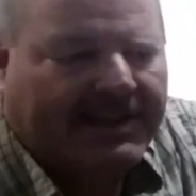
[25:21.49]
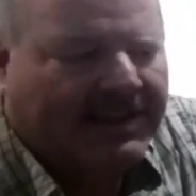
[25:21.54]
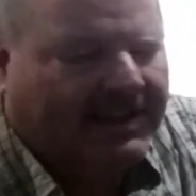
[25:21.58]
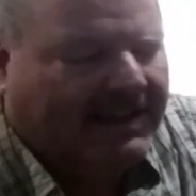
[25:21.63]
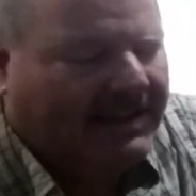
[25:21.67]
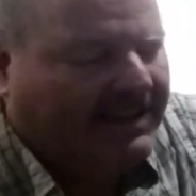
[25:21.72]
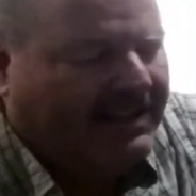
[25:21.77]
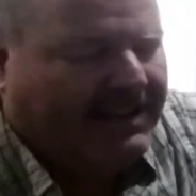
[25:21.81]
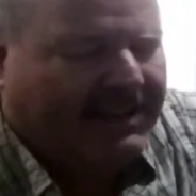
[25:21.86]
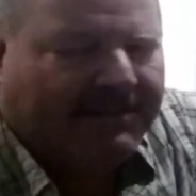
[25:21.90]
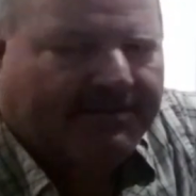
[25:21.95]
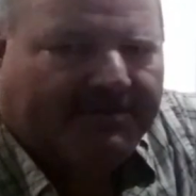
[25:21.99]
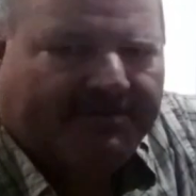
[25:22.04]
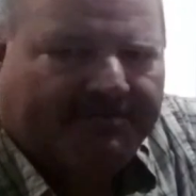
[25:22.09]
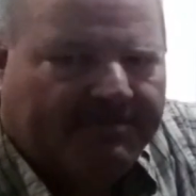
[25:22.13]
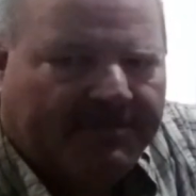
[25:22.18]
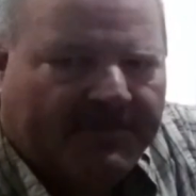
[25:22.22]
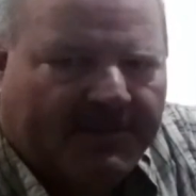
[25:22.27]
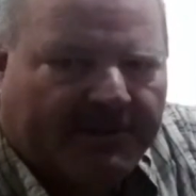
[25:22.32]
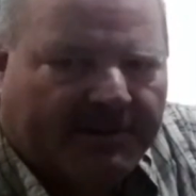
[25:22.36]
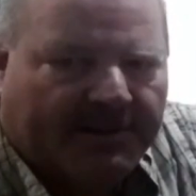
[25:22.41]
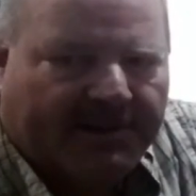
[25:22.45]
or
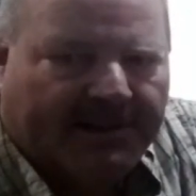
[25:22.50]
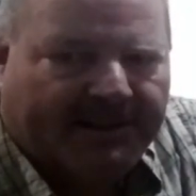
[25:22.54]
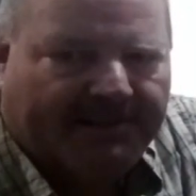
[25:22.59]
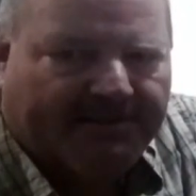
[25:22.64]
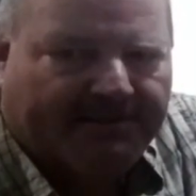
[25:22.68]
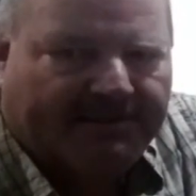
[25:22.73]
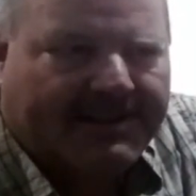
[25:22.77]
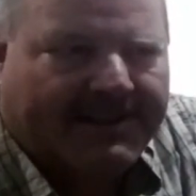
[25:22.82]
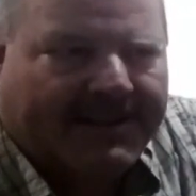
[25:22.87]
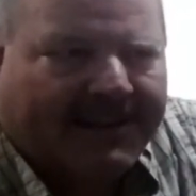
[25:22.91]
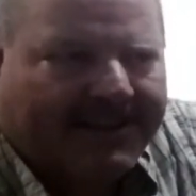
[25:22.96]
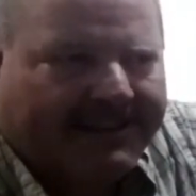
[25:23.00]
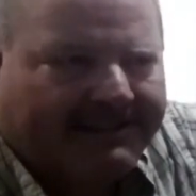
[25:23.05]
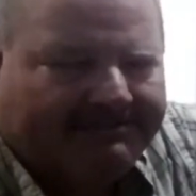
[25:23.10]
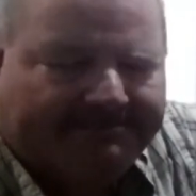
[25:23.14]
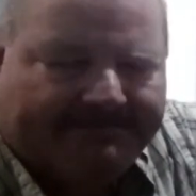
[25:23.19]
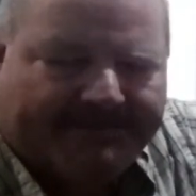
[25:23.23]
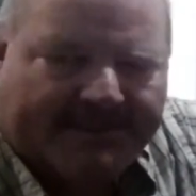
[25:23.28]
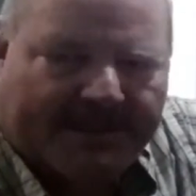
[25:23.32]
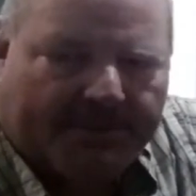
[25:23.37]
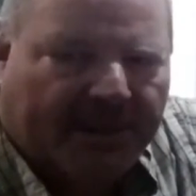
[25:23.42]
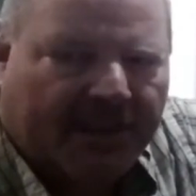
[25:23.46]
it wasn't like
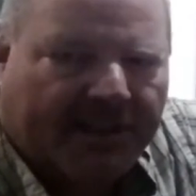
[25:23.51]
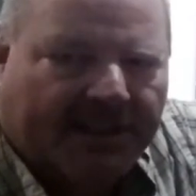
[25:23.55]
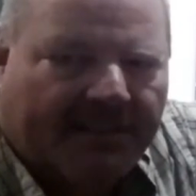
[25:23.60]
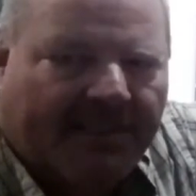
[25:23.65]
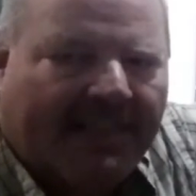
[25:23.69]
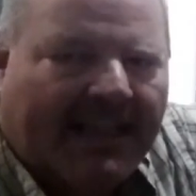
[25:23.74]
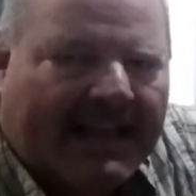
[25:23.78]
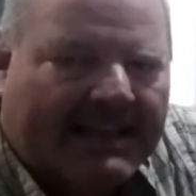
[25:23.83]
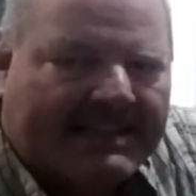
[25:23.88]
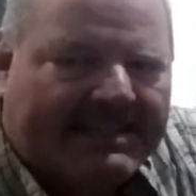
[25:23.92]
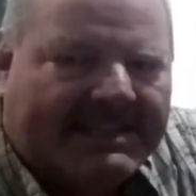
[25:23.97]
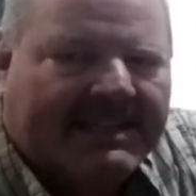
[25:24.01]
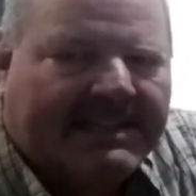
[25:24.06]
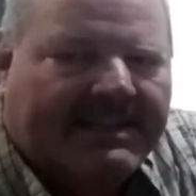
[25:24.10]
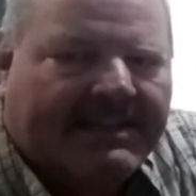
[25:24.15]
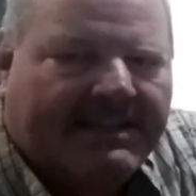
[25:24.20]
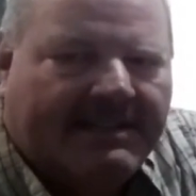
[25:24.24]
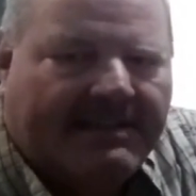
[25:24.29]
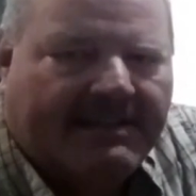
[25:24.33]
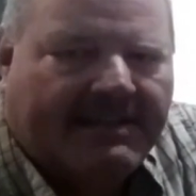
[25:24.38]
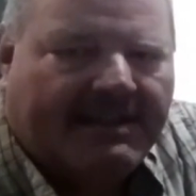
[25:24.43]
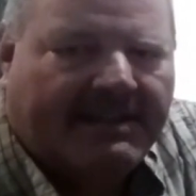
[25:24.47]
some of the classic
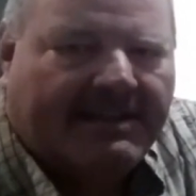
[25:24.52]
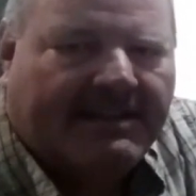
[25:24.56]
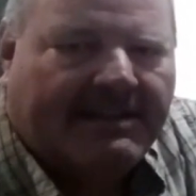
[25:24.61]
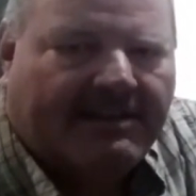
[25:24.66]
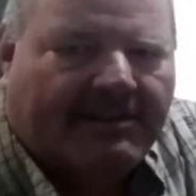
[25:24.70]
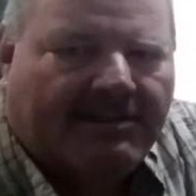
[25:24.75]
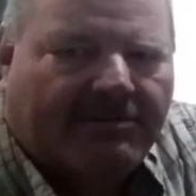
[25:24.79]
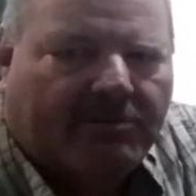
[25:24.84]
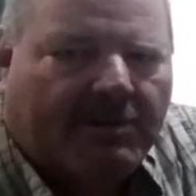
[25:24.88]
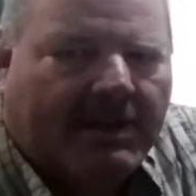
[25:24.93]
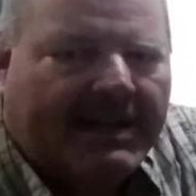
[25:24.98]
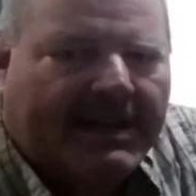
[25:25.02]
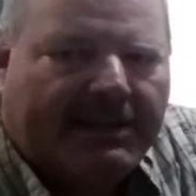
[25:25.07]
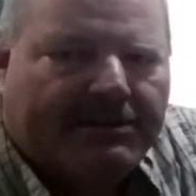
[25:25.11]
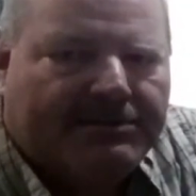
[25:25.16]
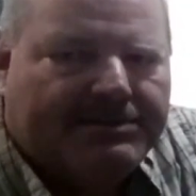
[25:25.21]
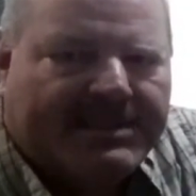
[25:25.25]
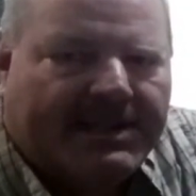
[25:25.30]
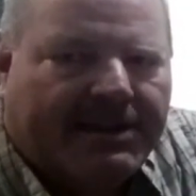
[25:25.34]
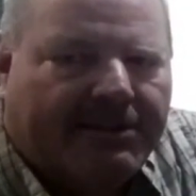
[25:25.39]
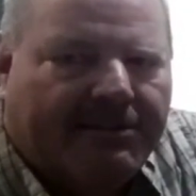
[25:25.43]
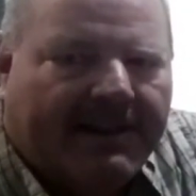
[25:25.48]

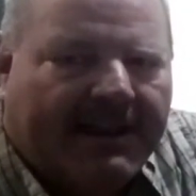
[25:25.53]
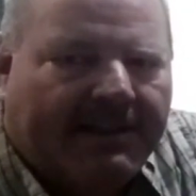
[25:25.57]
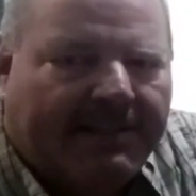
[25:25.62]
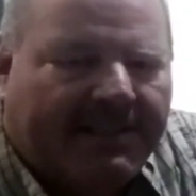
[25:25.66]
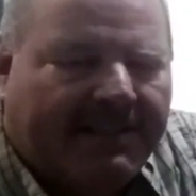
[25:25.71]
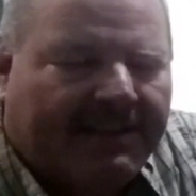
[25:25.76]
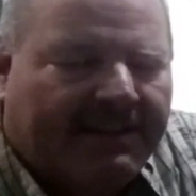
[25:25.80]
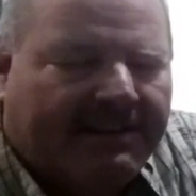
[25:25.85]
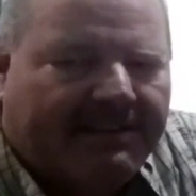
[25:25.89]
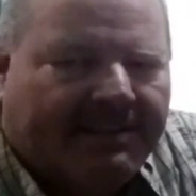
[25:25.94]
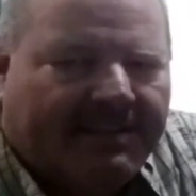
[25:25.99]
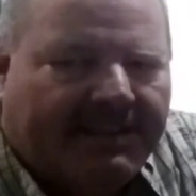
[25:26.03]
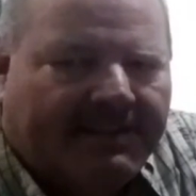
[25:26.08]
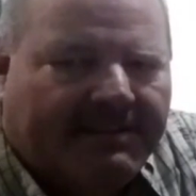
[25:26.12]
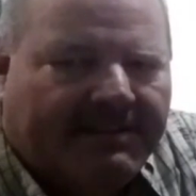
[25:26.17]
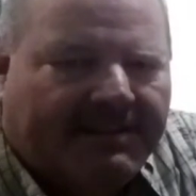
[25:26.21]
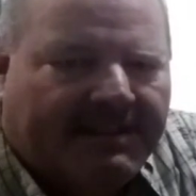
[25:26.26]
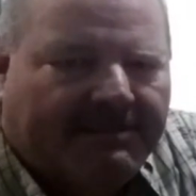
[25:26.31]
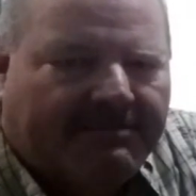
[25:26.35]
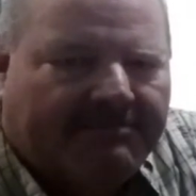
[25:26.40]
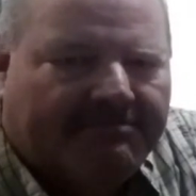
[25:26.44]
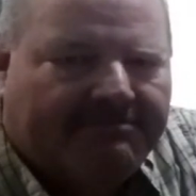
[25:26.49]
radios that are out there
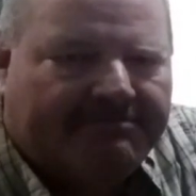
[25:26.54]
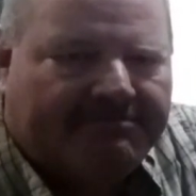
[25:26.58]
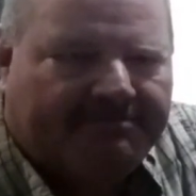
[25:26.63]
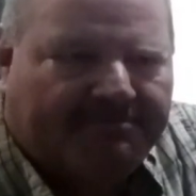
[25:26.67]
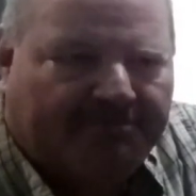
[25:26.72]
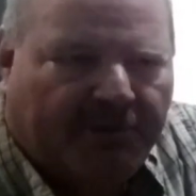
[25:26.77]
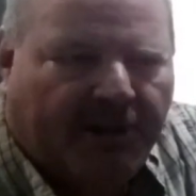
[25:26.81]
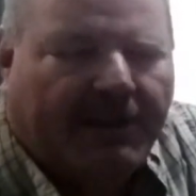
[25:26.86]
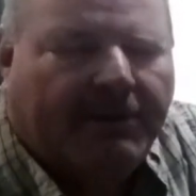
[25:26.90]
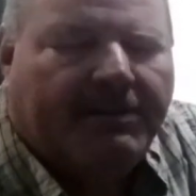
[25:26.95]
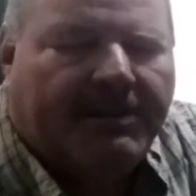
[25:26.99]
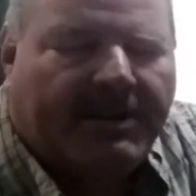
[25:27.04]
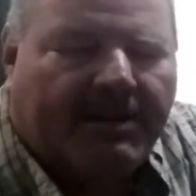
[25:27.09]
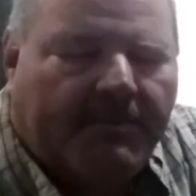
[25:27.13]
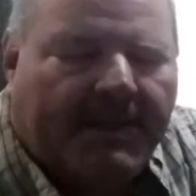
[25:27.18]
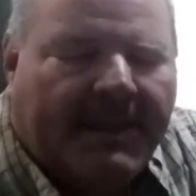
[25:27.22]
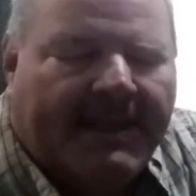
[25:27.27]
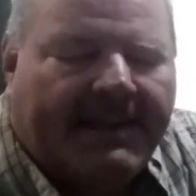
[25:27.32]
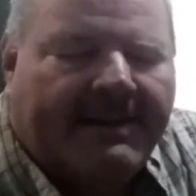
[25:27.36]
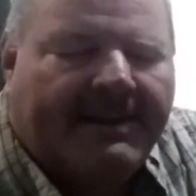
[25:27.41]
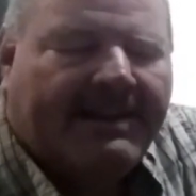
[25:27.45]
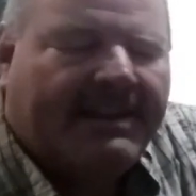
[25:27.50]
that really
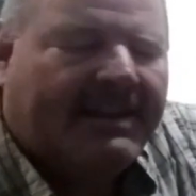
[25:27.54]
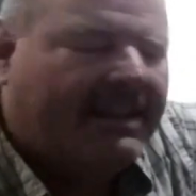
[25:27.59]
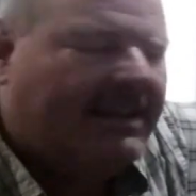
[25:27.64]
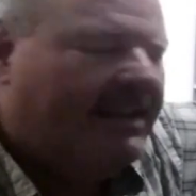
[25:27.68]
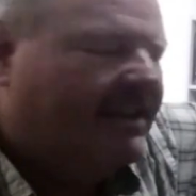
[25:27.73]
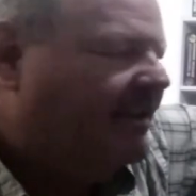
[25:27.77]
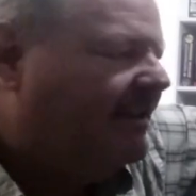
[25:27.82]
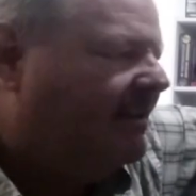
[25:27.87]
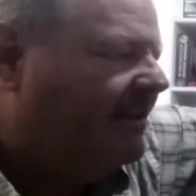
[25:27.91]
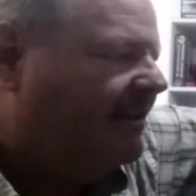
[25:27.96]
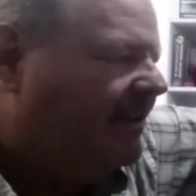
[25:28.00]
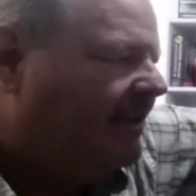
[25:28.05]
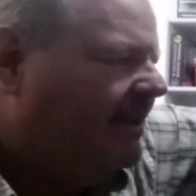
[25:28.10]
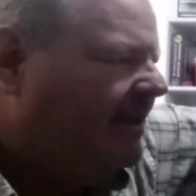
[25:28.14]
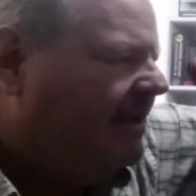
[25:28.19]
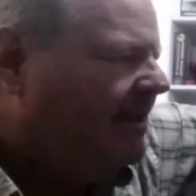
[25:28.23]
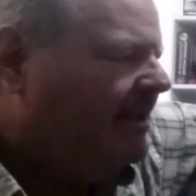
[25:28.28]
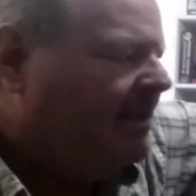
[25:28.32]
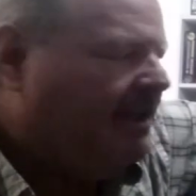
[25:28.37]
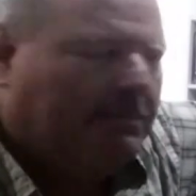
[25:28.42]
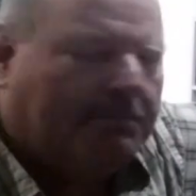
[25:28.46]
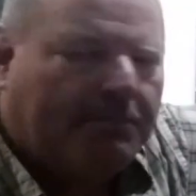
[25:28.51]
command a
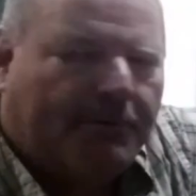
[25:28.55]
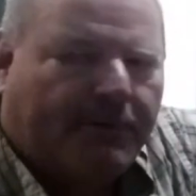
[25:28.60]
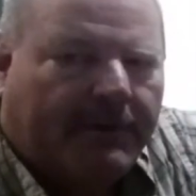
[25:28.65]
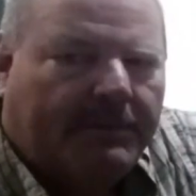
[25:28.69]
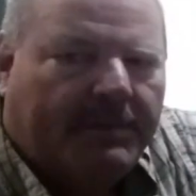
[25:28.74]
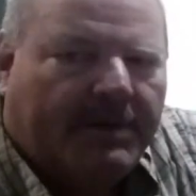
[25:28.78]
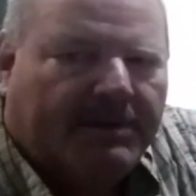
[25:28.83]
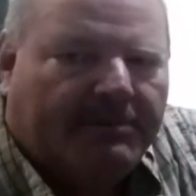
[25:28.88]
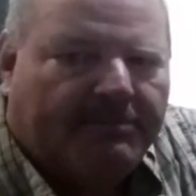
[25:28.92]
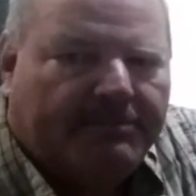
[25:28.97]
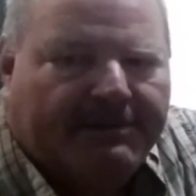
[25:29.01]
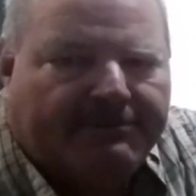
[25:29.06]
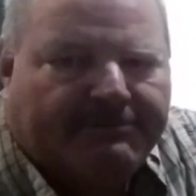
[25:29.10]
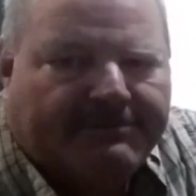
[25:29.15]
premium.